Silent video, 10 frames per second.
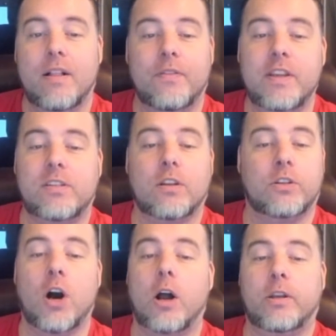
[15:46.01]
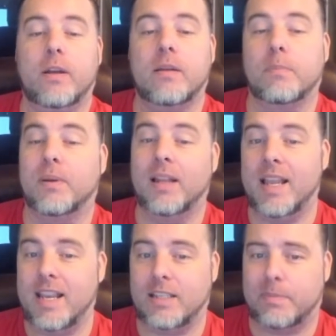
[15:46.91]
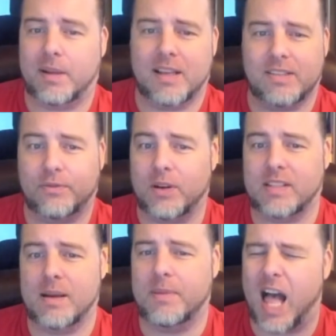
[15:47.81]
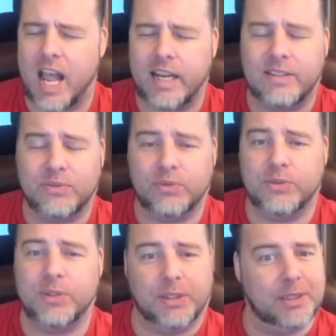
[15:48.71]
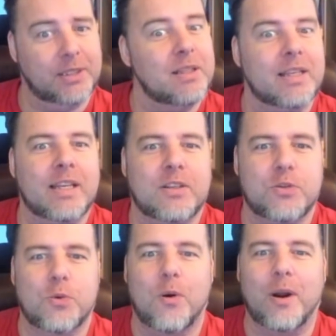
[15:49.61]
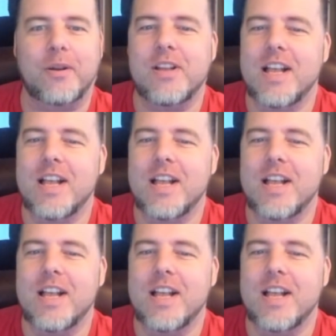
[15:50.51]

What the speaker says: This Guardian Blades Plus, for example, I really enjoy.